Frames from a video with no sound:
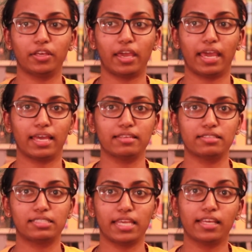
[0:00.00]

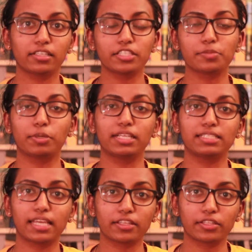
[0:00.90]
as Taylor's putting
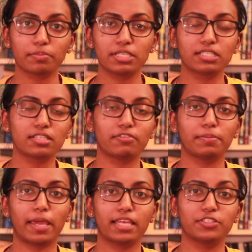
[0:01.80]
together the pieces of her
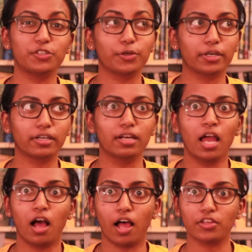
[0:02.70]
past, you're
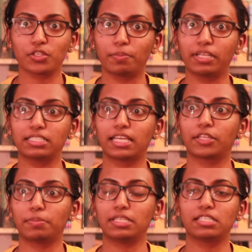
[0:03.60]
also putting
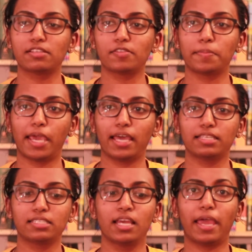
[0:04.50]
together pieces of the
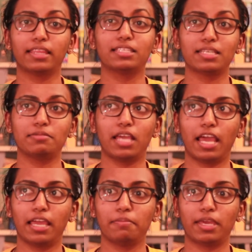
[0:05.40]
past at the same
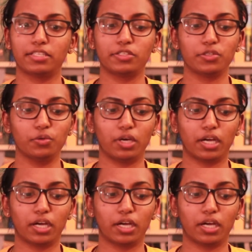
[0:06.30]
time as you